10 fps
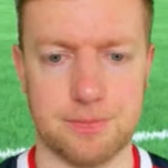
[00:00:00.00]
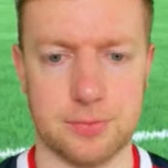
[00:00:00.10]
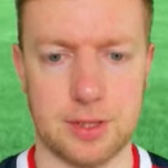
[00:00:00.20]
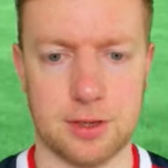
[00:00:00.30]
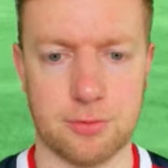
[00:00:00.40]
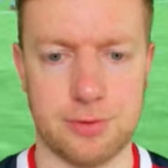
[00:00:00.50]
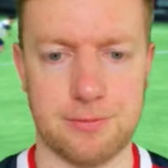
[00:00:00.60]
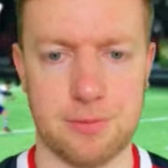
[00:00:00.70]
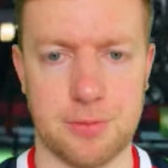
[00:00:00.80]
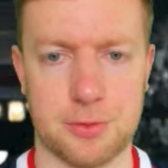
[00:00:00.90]
Three
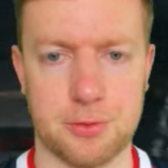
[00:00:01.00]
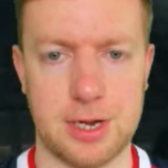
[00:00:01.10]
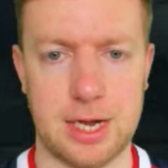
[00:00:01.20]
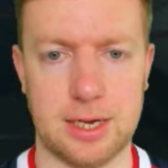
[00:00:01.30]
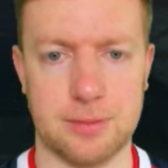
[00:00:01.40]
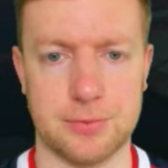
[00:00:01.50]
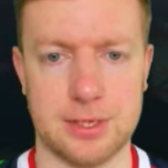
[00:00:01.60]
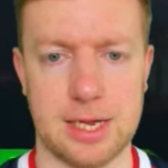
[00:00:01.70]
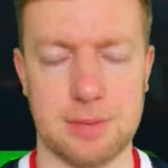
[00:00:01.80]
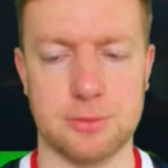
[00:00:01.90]
from three.
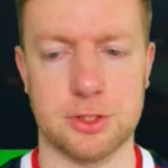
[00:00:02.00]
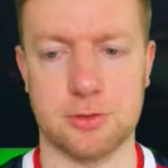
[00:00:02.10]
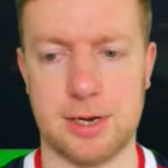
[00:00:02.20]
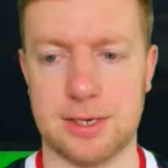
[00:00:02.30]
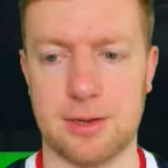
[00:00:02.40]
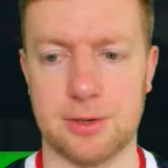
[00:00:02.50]
Yep, straight down the